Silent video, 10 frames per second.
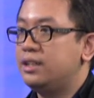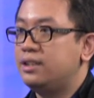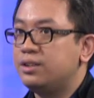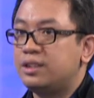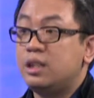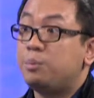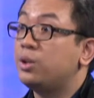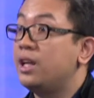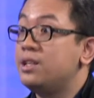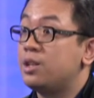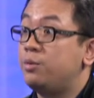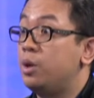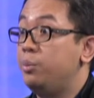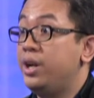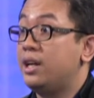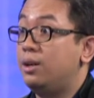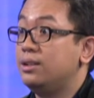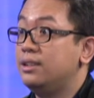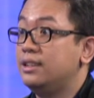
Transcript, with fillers: is there still a potential for a breakout?